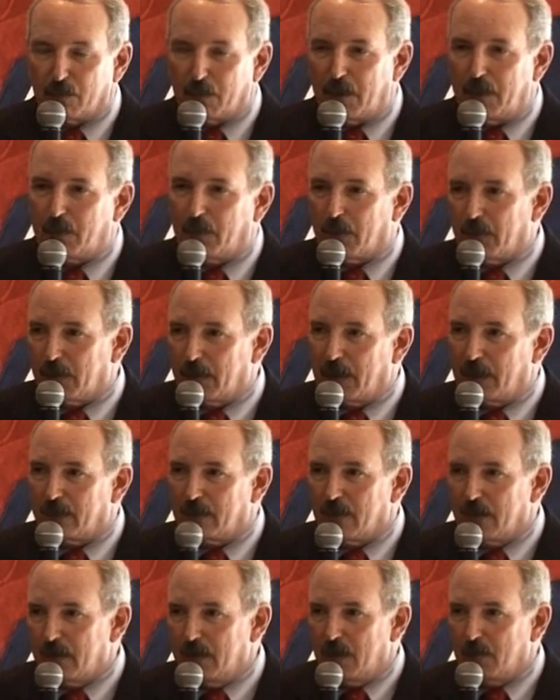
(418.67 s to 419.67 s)
and people
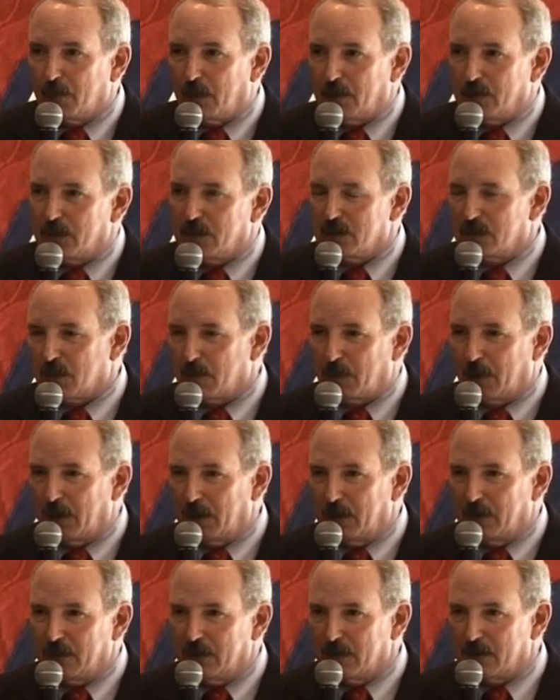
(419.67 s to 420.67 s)
that
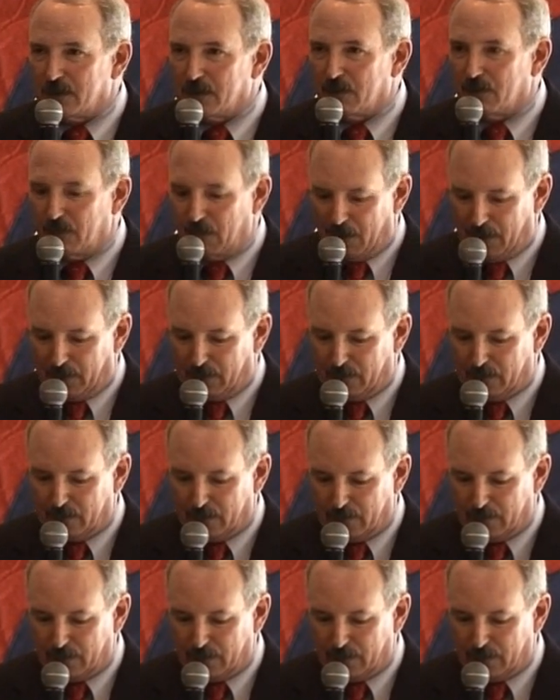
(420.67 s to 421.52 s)
participate in this event.